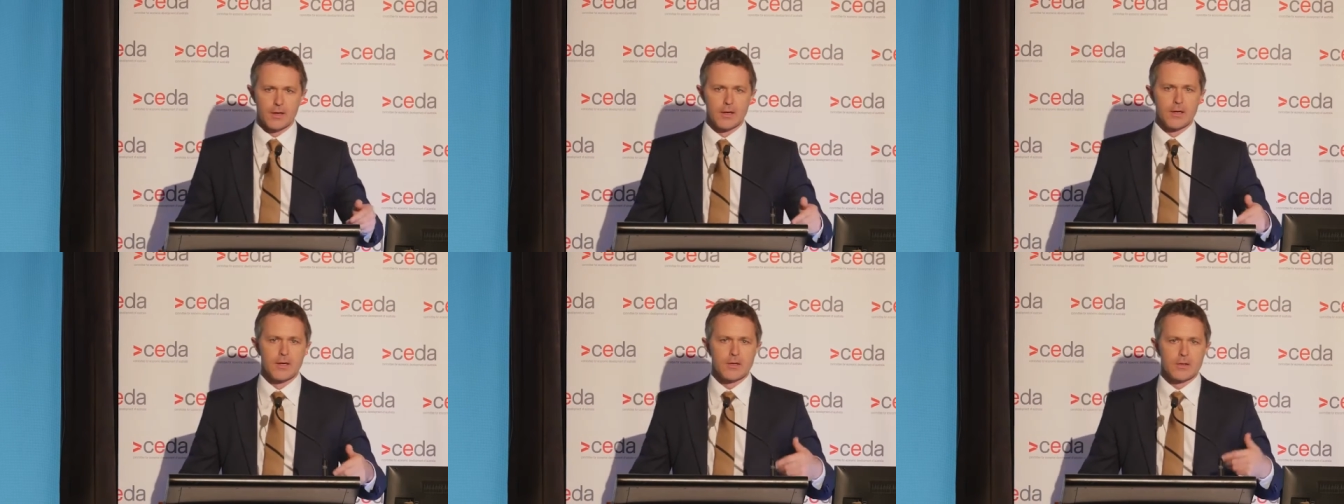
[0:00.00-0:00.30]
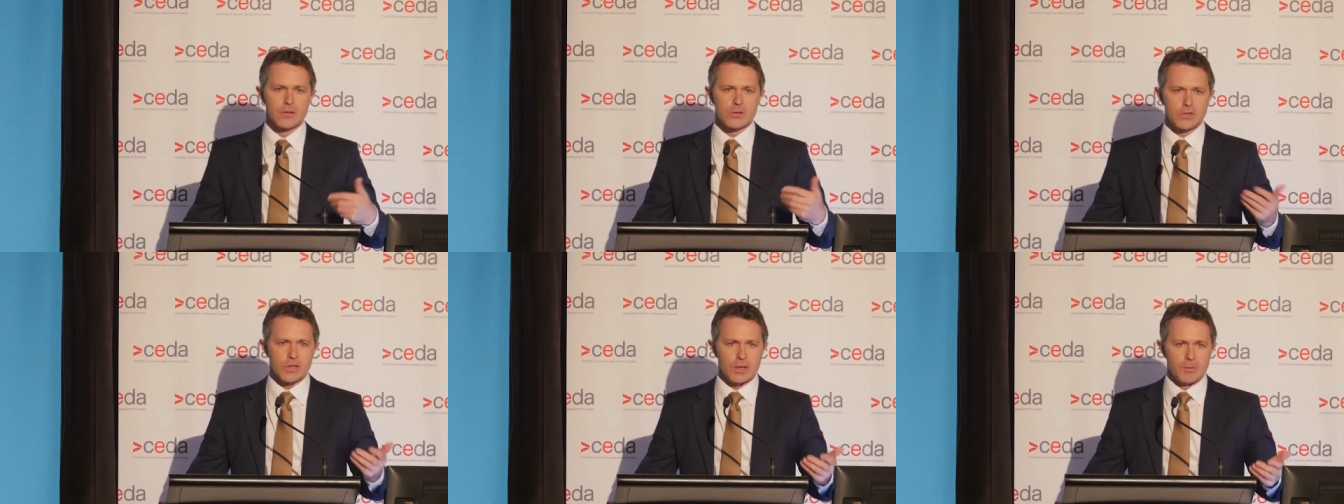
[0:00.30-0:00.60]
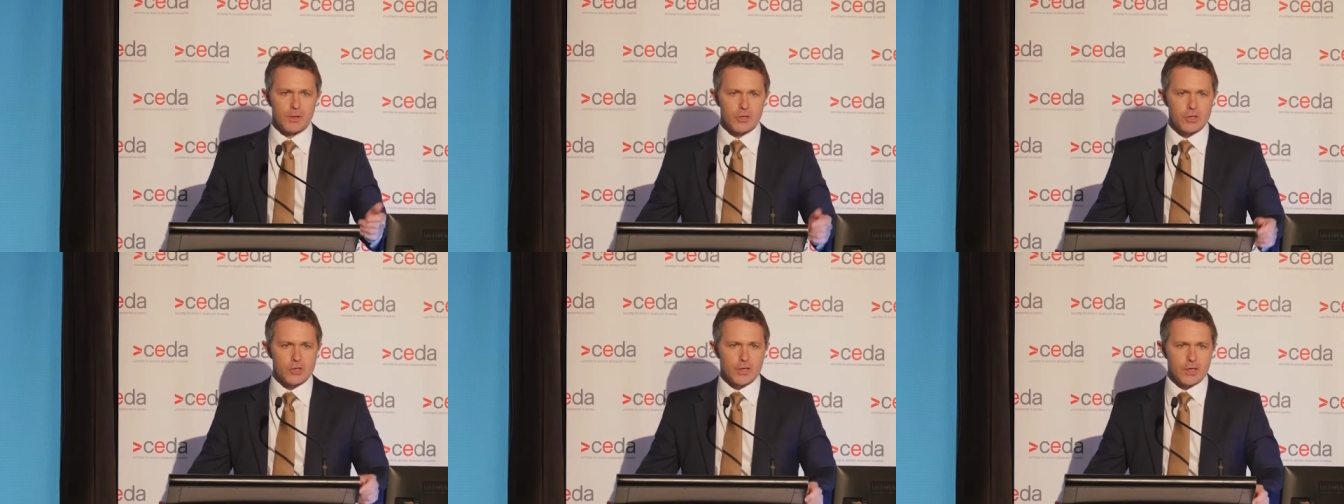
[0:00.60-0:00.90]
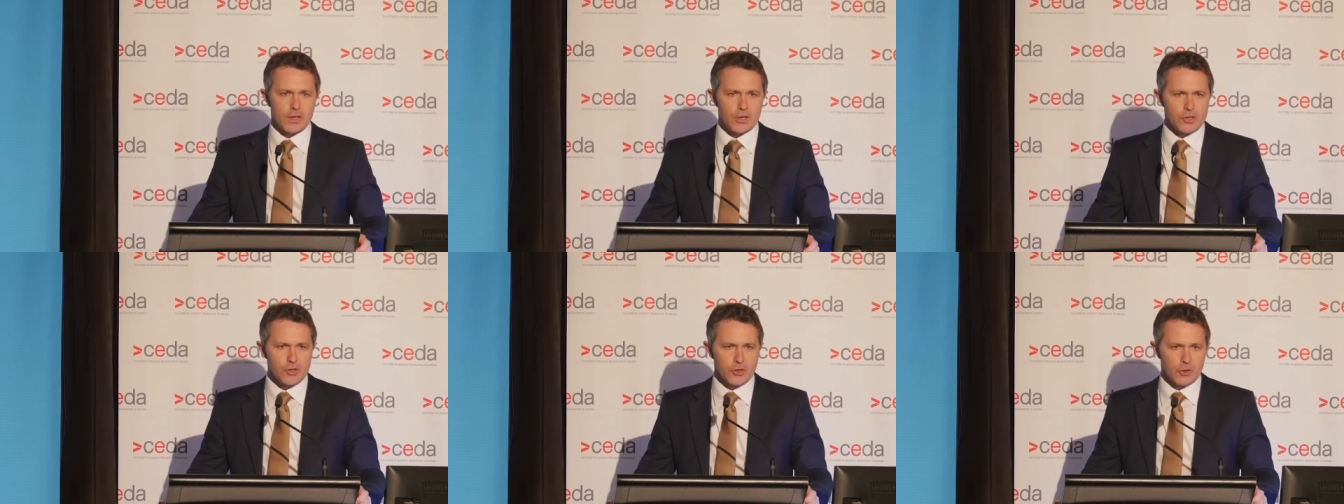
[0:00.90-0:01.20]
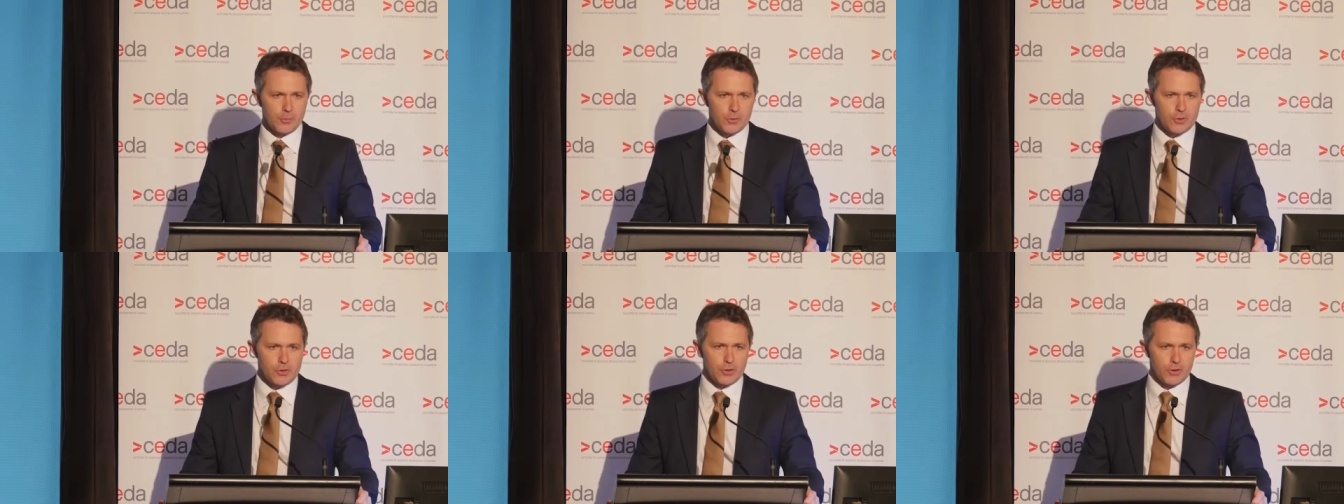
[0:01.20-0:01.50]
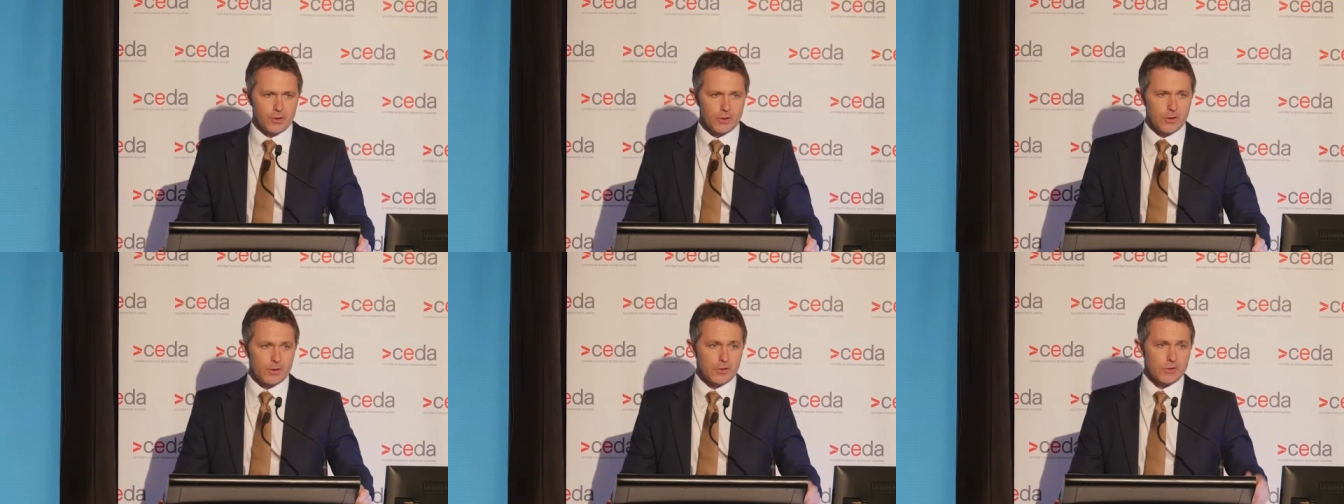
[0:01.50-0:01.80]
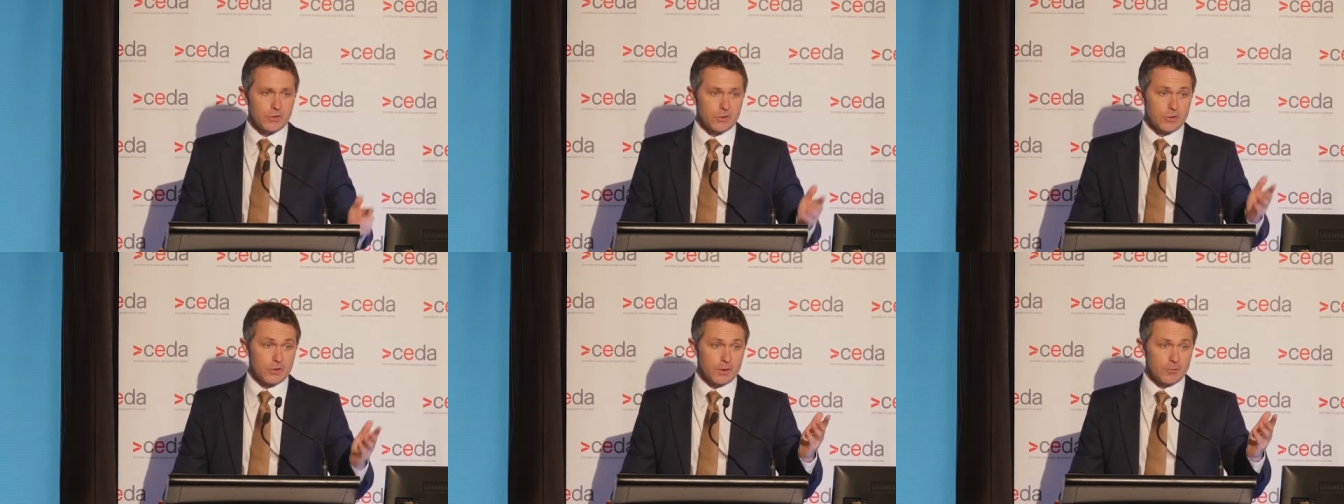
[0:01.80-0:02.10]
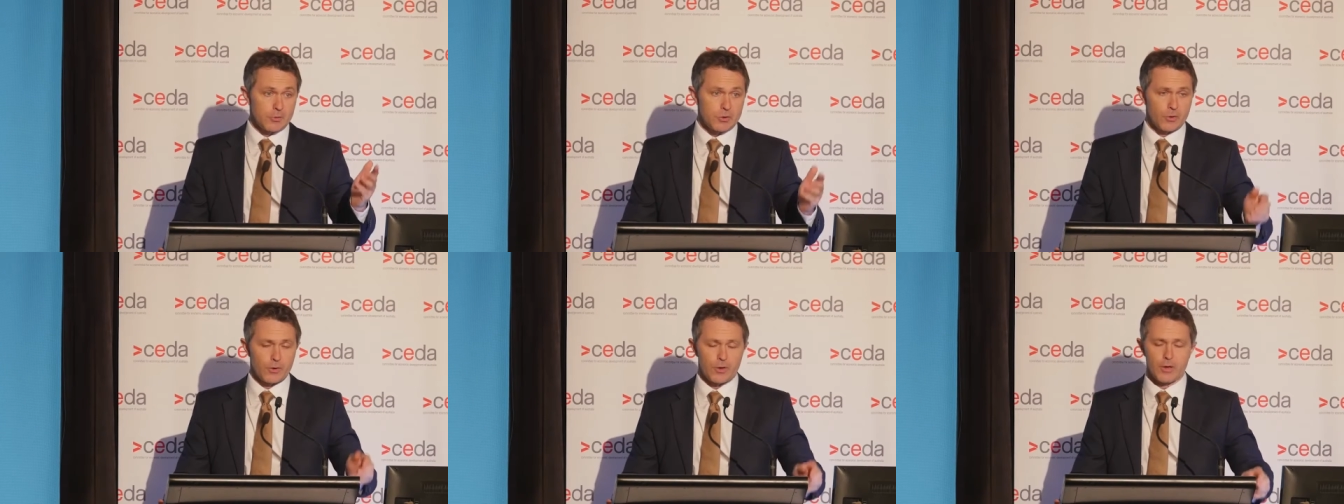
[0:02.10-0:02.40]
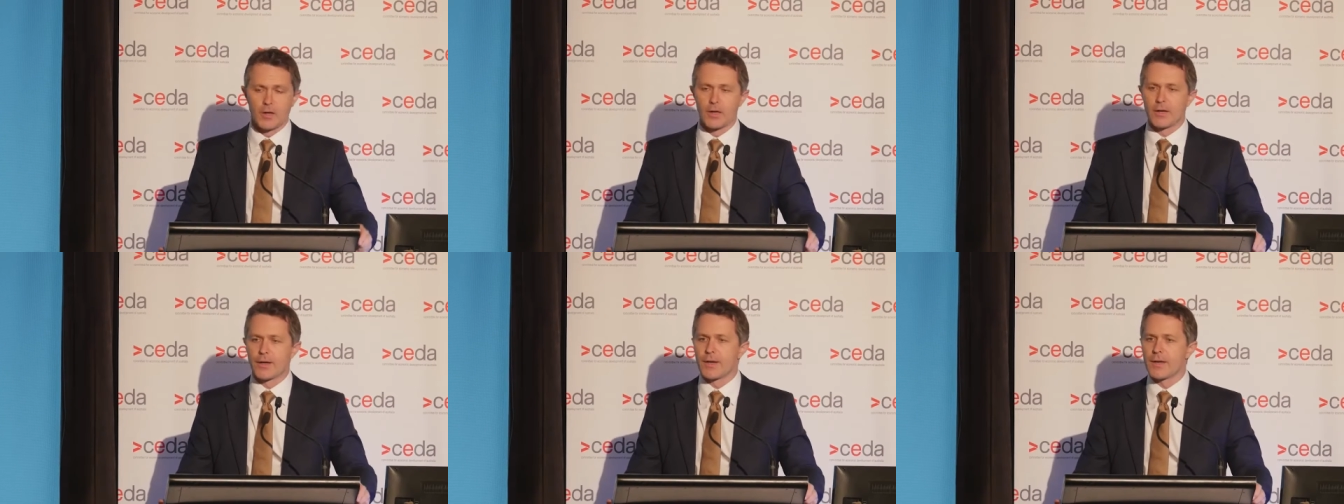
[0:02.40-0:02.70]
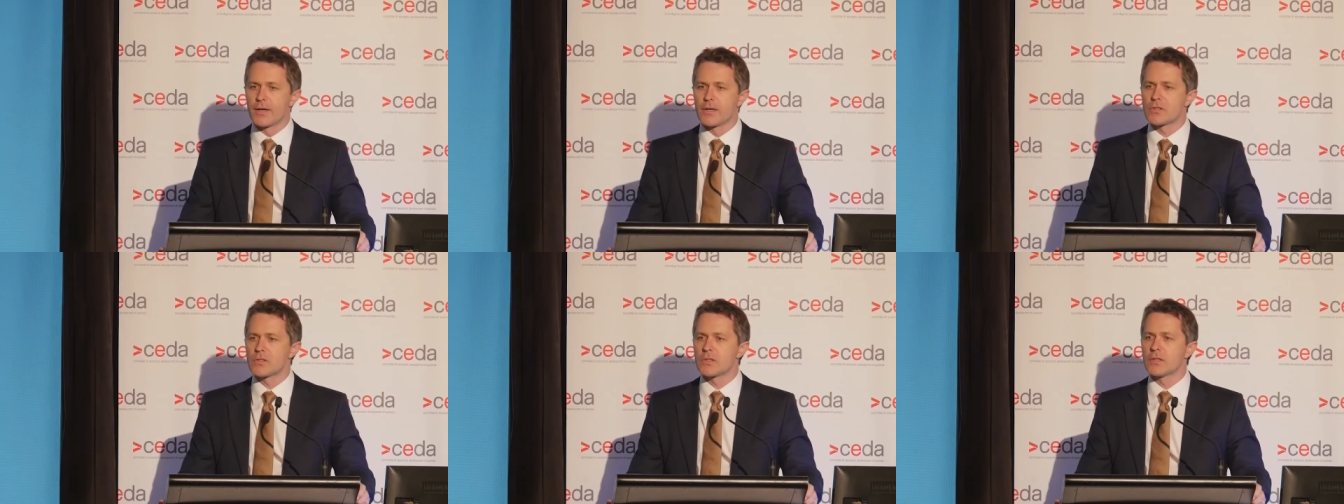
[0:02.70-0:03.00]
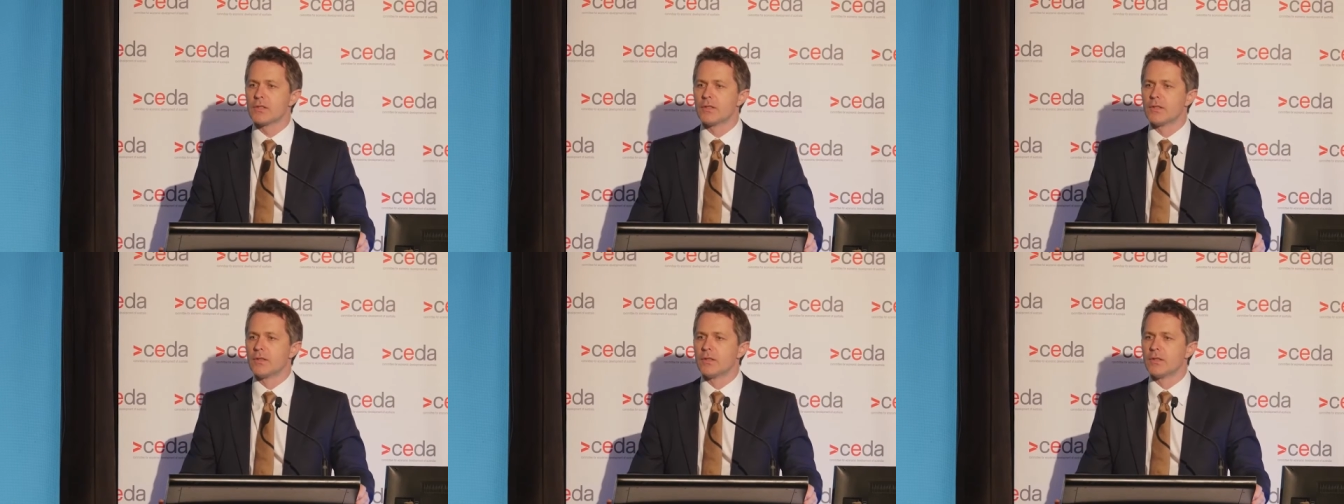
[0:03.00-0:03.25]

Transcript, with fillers: the same education opportunities, the same sort of holidays,